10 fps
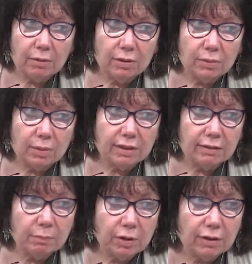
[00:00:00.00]
Because we always
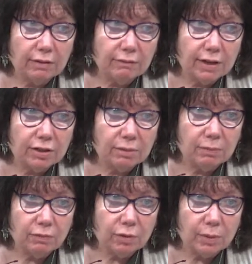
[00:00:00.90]
have prayer and confession
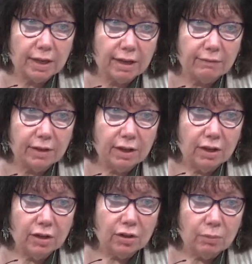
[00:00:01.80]
before we have
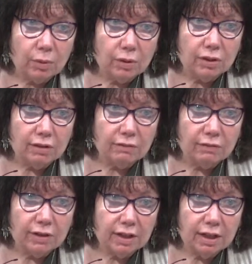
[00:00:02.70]
the words of
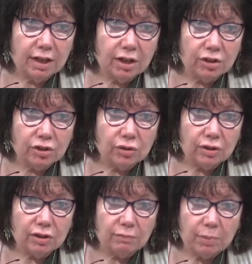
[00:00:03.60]

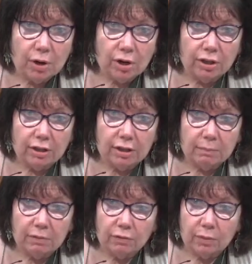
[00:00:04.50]
assurance of pardon
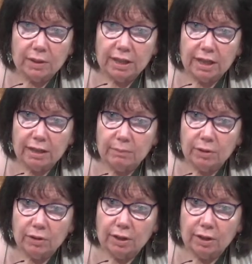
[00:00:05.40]
before we take communion.